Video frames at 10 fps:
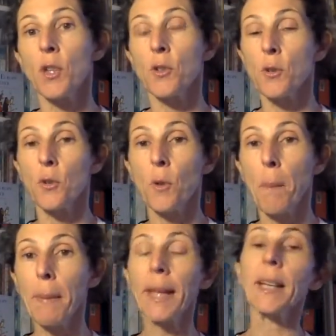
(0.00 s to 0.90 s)
to
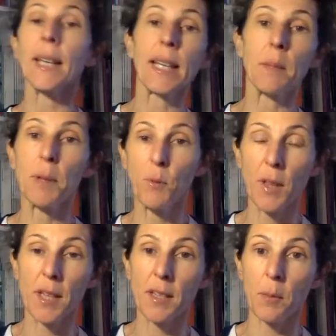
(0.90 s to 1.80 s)
mingle a little bit
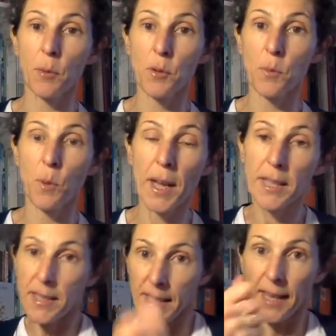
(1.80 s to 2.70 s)
with their double
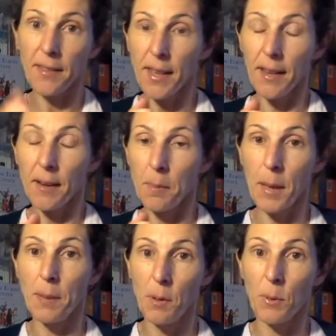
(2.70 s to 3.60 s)
spread, take their
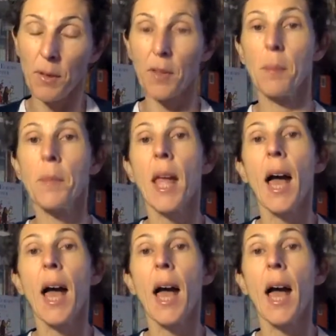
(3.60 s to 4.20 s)
paper with them,